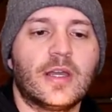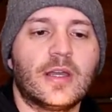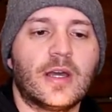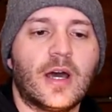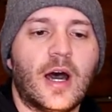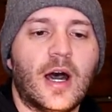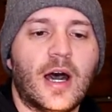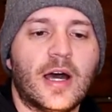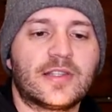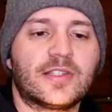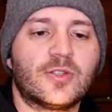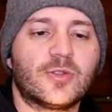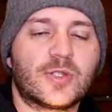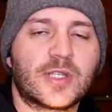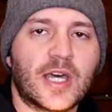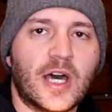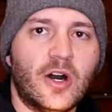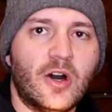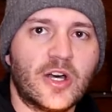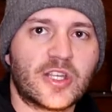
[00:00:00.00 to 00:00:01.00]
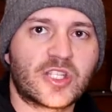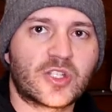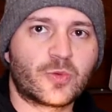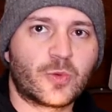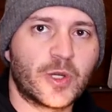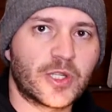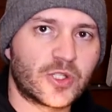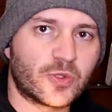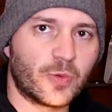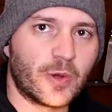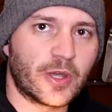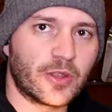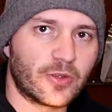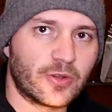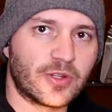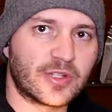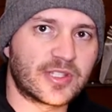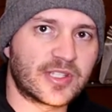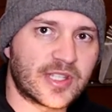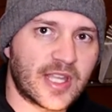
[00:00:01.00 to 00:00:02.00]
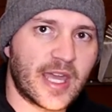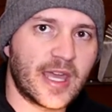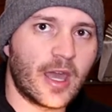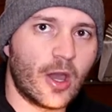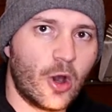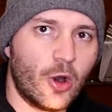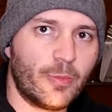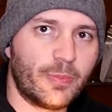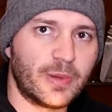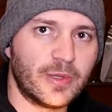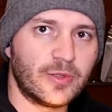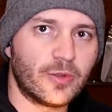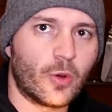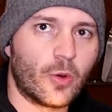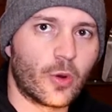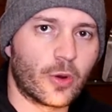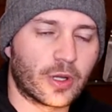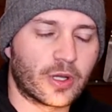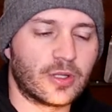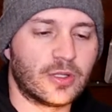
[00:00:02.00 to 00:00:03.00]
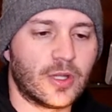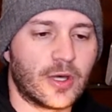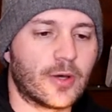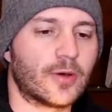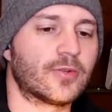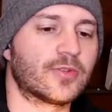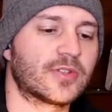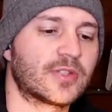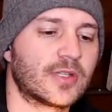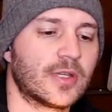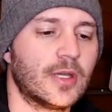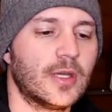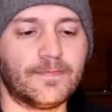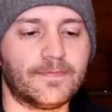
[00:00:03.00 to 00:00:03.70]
to tell a switch whether to stay open or closed.